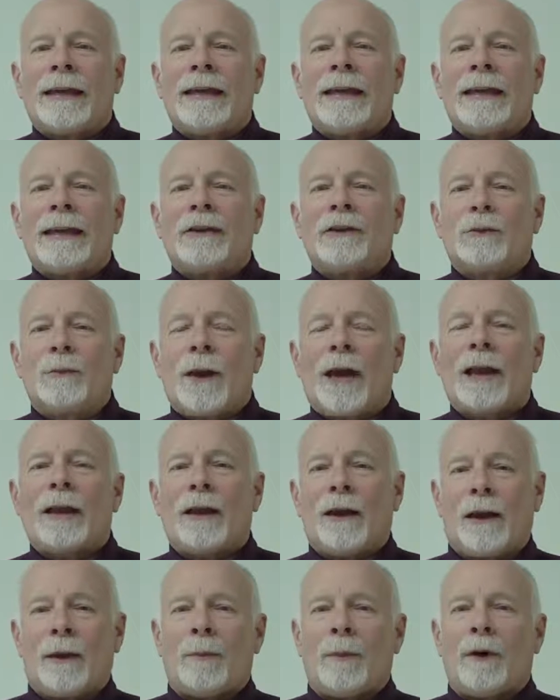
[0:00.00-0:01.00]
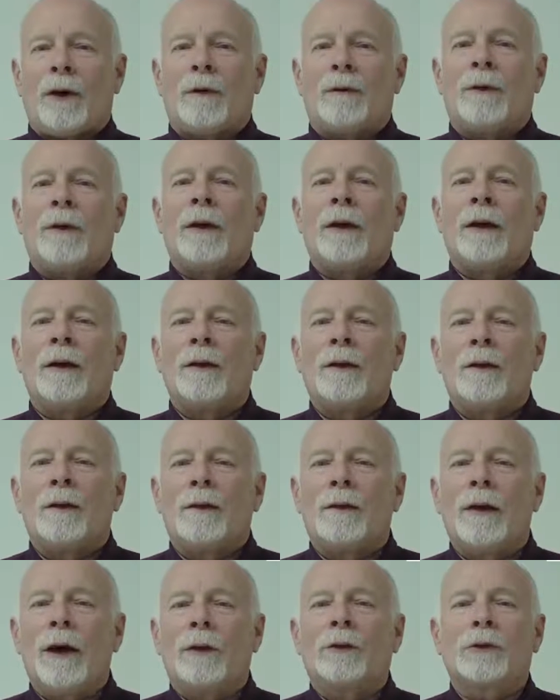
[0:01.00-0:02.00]
is made up of
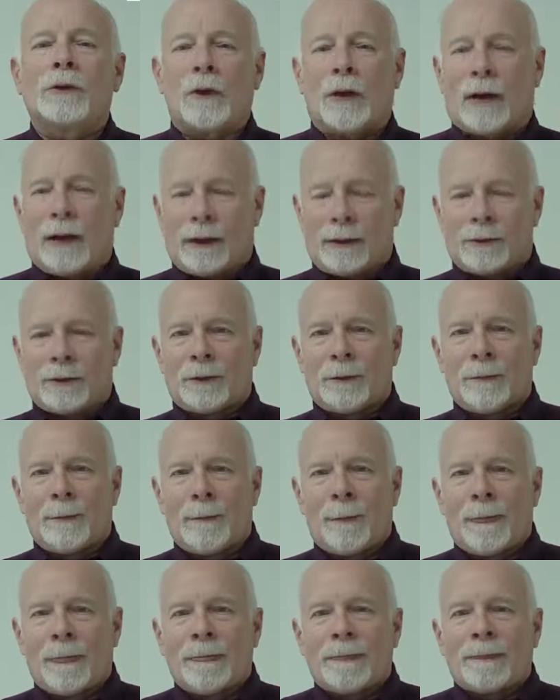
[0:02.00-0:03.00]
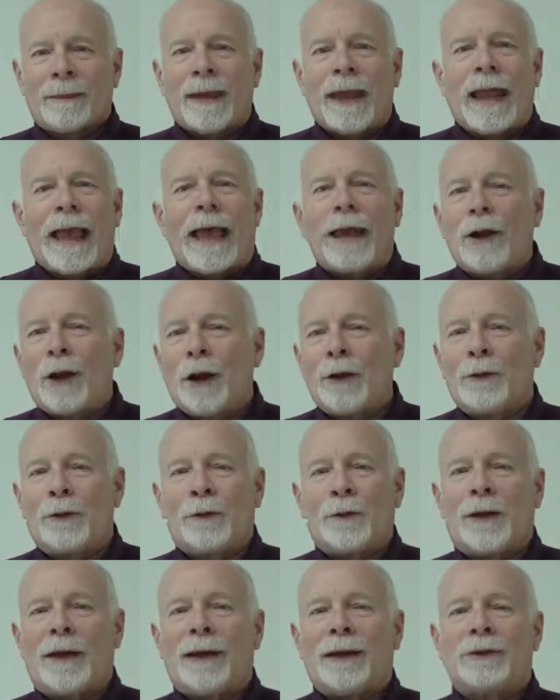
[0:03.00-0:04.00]
those things and other
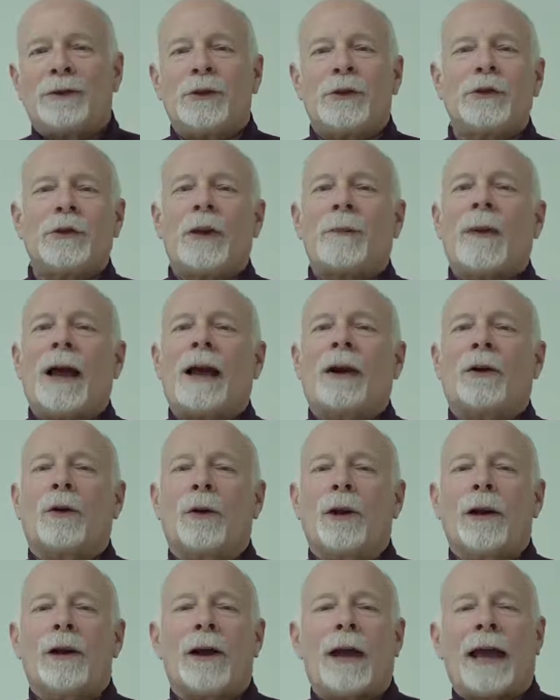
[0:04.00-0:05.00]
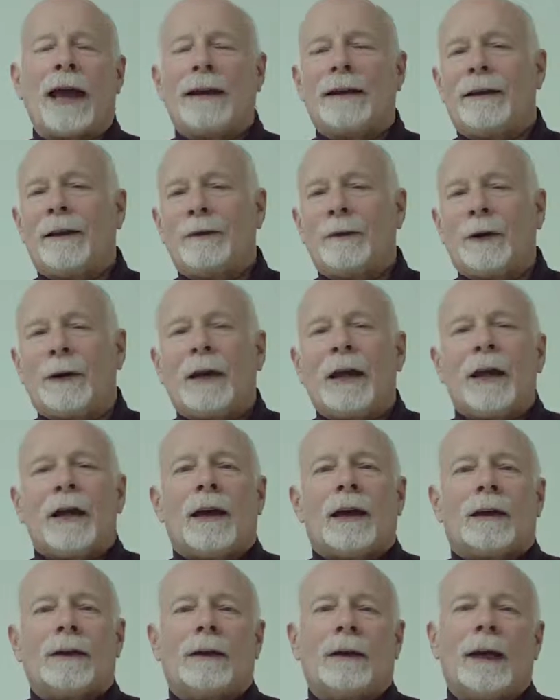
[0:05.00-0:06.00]
things. You see, my career, I had different
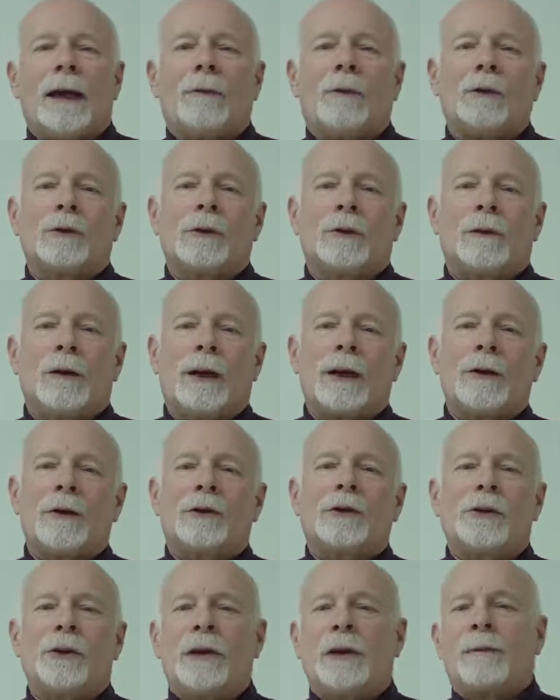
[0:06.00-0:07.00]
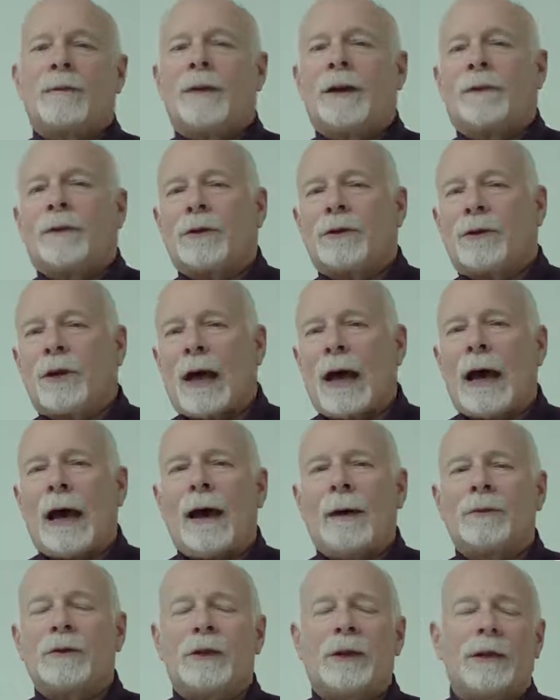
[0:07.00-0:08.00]
levels of leadership, different
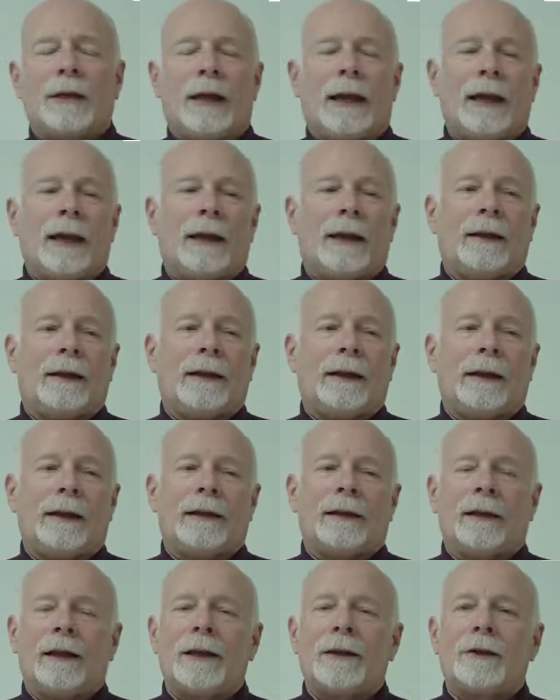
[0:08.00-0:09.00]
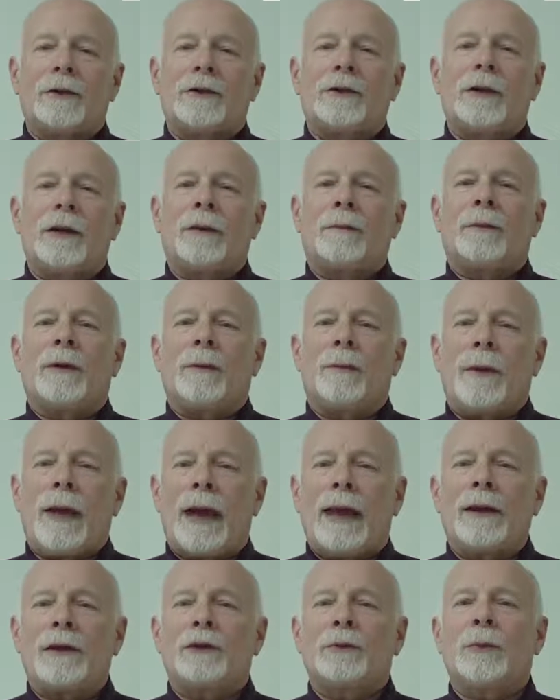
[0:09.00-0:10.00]
jobs and leadership and
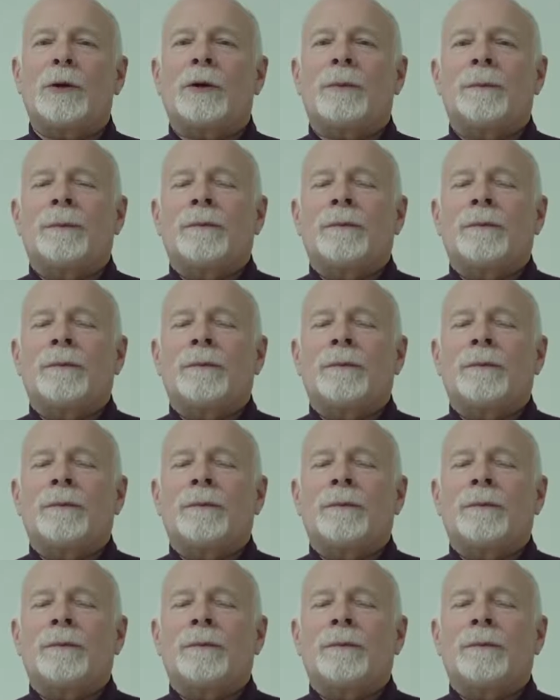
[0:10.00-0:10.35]
management.